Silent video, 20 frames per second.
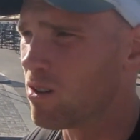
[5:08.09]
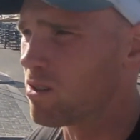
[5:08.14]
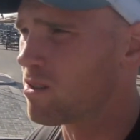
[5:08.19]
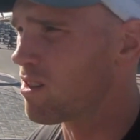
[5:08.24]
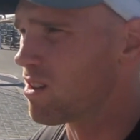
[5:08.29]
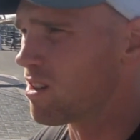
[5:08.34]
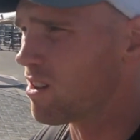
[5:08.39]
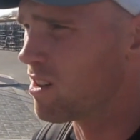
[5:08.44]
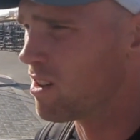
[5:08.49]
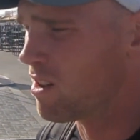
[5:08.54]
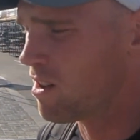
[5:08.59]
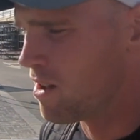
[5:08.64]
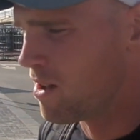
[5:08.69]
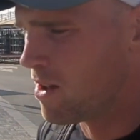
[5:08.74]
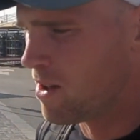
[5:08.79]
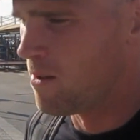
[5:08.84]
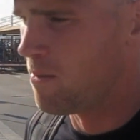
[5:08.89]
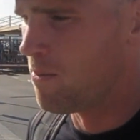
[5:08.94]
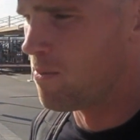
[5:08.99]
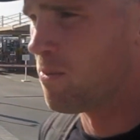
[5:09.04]
So
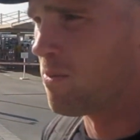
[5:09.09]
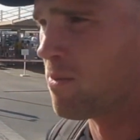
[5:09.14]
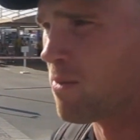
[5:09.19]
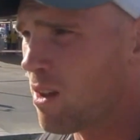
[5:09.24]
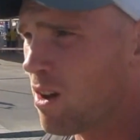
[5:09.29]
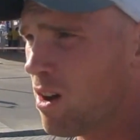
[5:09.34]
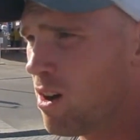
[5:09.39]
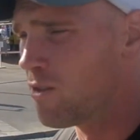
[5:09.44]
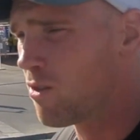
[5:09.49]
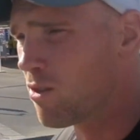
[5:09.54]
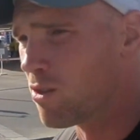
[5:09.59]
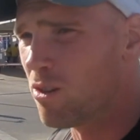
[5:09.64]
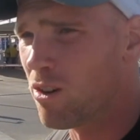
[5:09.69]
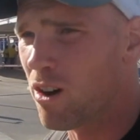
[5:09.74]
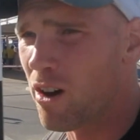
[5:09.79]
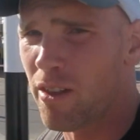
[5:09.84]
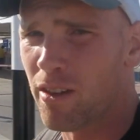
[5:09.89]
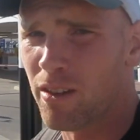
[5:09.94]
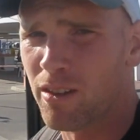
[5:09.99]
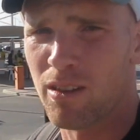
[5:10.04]
overall I
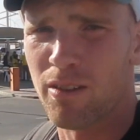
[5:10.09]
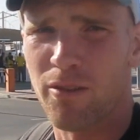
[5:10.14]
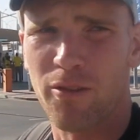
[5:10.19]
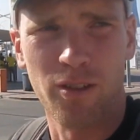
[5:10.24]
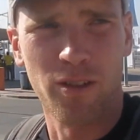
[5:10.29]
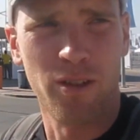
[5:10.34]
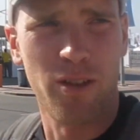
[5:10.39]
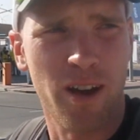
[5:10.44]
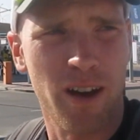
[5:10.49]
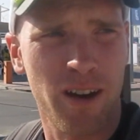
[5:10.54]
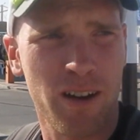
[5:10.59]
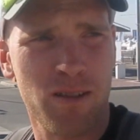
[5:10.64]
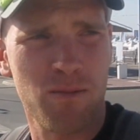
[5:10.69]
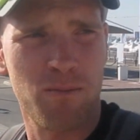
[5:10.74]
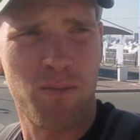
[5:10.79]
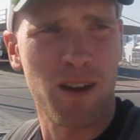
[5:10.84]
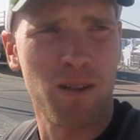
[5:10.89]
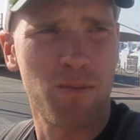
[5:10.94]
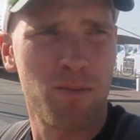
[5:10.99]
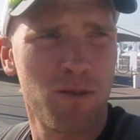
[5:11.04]
think there's a few thousand
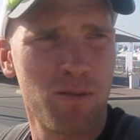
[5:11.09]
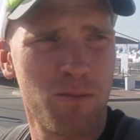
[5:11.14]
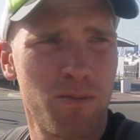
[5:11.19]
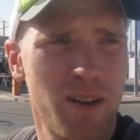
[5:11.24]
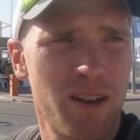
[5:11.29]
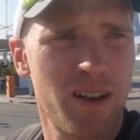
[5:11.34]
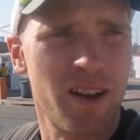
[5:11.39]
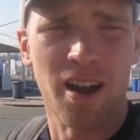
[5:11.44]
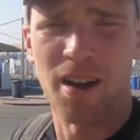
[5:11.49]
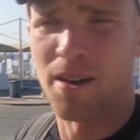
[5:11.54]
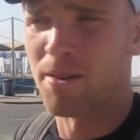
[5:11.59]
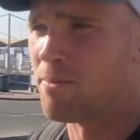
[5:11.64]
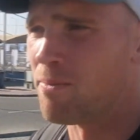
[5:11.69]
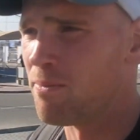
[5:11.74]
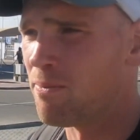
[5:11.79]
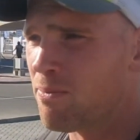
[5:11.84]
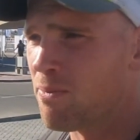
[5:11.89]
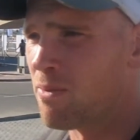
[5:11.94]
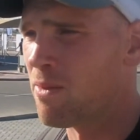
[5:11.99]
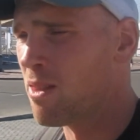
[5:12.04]
people, but
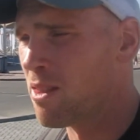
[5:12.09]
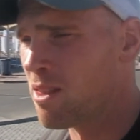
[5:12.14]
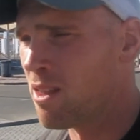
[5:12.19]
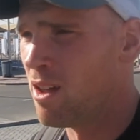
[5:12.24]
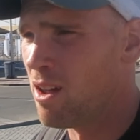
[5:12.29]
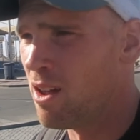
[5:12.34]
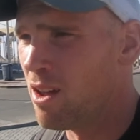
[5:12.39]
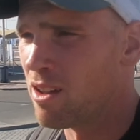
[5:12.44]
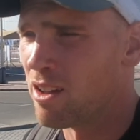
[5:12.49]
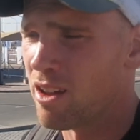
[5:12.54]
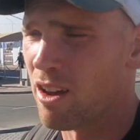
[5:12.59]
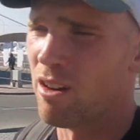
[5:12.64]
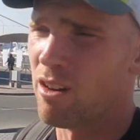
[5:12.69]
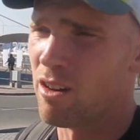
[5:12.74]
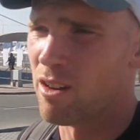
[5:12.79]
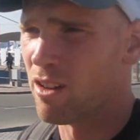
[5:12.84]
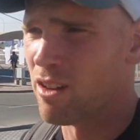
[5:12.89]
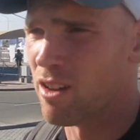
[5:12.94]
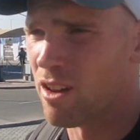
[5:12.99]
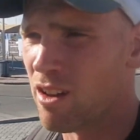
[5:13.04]
yeah,
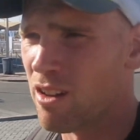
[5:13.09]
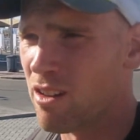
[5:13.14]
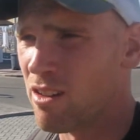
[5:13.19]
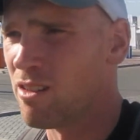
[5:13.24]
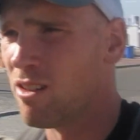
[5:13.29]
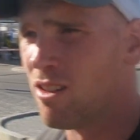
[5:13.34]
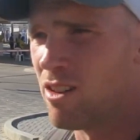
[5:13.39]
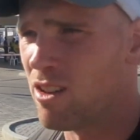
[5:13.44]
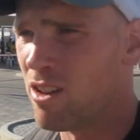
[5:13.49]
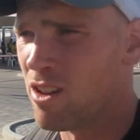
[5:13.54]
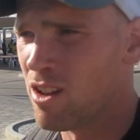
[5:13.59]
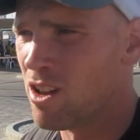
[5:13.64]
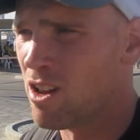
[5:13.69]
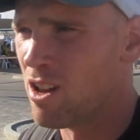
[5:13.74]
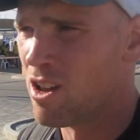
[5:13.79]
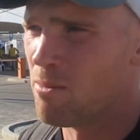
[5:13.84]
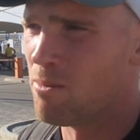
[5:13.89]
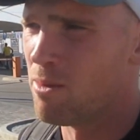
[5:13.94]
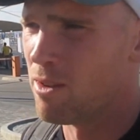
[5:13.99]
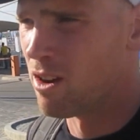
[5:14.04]
only a
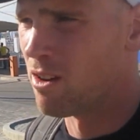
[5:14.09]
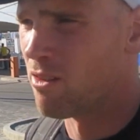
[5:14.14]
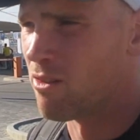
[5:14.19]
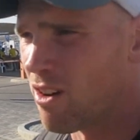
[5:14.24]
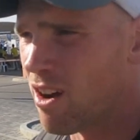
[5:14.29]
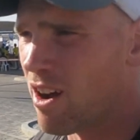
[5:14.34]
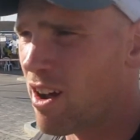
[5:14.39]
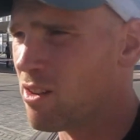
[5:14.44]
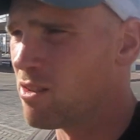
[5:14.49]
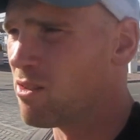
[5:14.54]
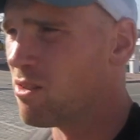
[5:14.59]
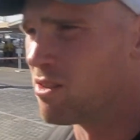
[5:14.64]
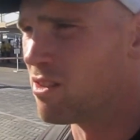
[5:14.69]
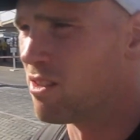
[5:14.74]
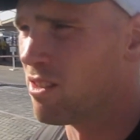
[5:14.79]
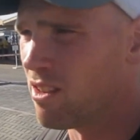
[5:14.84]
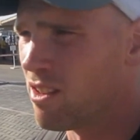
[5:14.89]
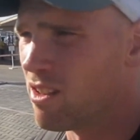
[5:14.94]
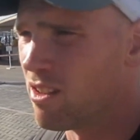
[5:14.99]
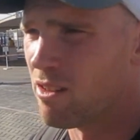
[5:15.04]
bit over 100
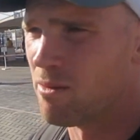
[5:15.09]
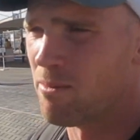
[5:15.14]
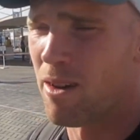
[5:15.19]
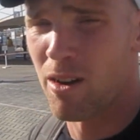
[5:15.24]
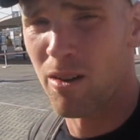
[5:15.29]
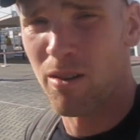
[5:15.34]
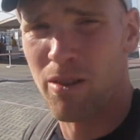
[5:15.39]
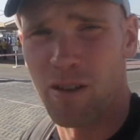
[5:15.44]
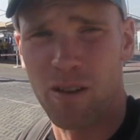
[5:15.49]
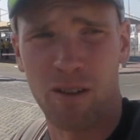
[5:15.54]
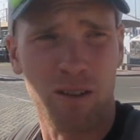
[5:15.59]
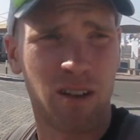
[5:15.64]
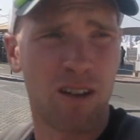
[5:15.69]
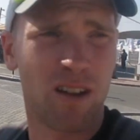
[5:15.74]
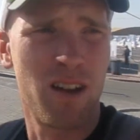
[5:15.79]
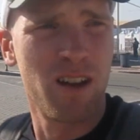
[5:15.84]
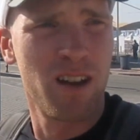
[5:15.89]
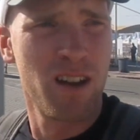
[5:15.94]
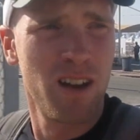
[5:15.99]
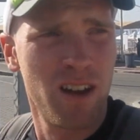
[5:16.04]
in the marathon.
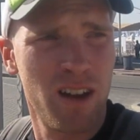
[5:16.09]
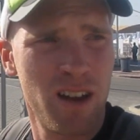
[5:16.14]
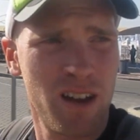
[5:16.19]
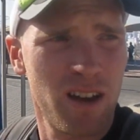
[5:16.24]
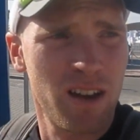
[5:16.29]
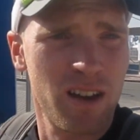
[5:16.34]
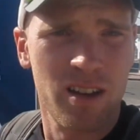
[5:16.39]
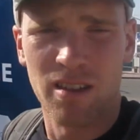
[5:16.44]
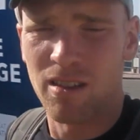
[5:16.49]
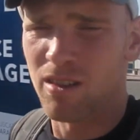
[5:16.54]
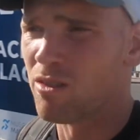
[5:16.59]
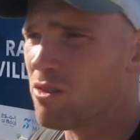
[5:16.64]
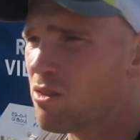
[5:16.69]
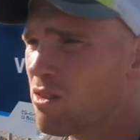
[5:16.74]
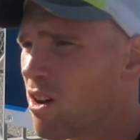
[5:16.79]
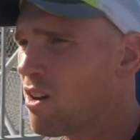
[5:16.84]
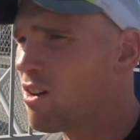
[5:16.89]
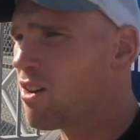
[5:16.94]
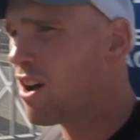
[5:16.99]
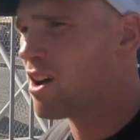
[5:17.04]
So we'll
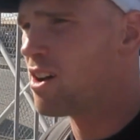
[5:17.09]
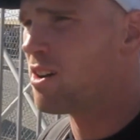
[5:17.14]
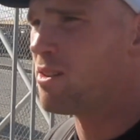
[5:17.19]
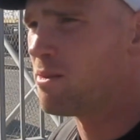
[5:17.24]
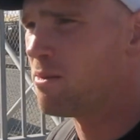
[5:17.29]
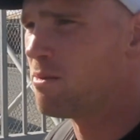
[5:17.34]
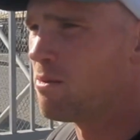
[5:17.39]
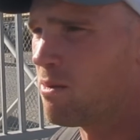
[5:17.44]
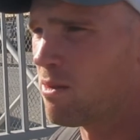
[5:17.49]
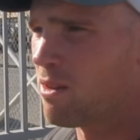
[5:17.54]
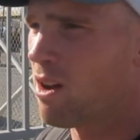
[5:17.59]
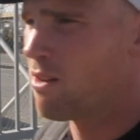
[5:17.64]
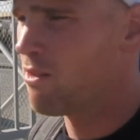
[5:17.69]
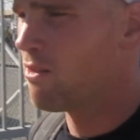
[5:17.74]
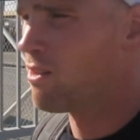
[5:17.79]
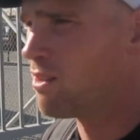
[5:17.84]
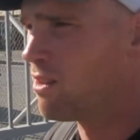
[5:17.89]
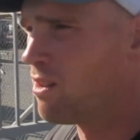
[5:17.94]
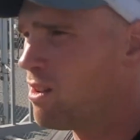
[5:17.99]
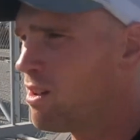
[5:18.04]
go have
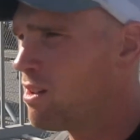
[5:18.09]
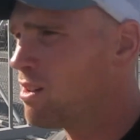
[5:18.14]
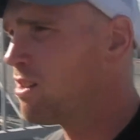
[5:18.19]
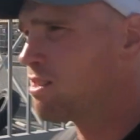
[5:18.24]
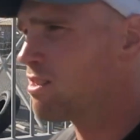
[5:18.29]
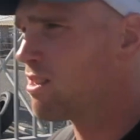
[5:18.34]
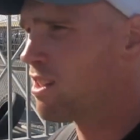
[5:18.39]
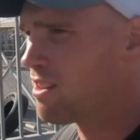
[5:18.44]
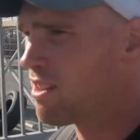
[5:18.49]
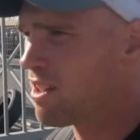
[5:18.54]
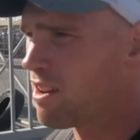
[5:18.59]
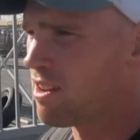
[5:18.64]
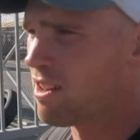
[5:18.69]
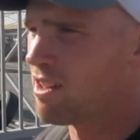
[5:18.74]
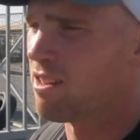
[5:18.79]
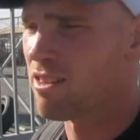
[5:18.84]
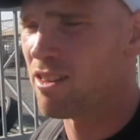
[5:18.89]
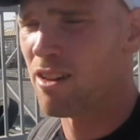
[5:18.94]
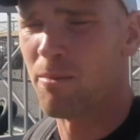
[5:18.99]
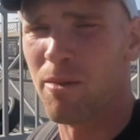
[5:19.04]
a seat down
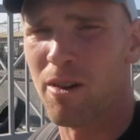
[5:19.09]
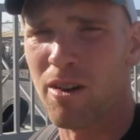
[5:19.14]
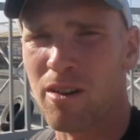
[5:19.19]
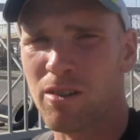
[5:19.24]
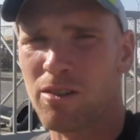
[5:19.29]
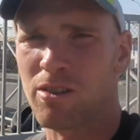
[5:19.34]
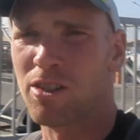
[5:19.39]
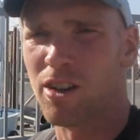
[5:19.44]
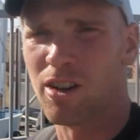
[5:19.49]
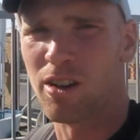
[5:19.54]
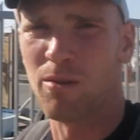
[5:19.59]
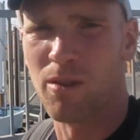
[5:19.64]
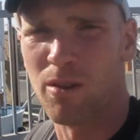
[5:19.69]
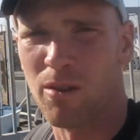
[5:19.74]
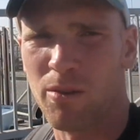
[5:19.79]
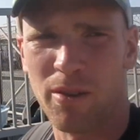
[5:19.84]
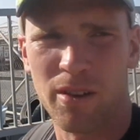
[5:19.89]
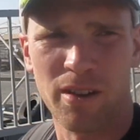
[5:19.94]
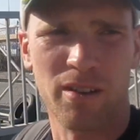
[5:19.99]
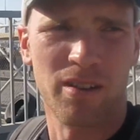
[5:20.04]
here somewhere and I'll show you
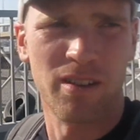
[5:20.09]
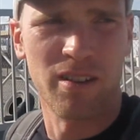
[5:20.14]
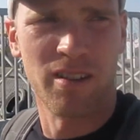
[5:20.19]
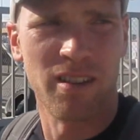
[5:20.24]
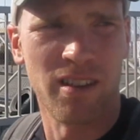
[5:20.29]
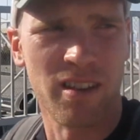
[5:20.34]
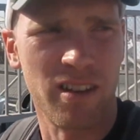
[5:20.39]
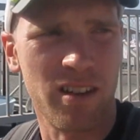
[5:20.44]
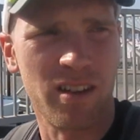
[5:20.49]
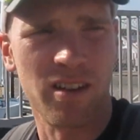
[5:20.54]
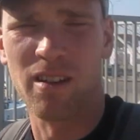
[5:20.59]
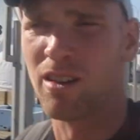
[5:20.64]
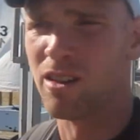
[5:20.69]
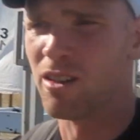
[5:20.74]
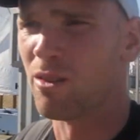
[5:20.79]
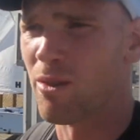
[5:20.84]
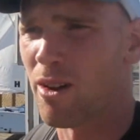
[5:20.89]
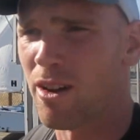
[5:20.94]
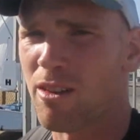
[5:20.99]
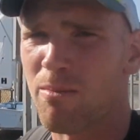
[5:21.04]
what we got in the
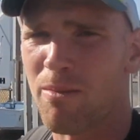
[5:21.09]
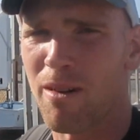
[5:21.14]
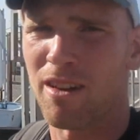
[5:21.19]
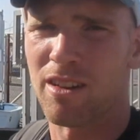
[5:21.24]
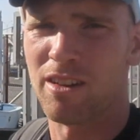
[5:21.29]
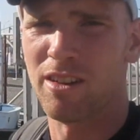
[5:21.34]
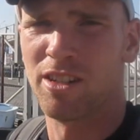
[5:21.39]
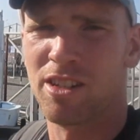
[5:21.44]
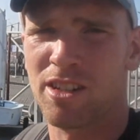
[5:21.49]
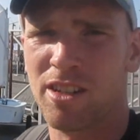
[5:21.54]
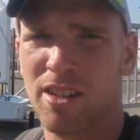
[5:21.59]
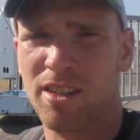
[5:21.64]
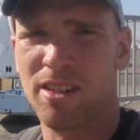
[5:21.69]
race package.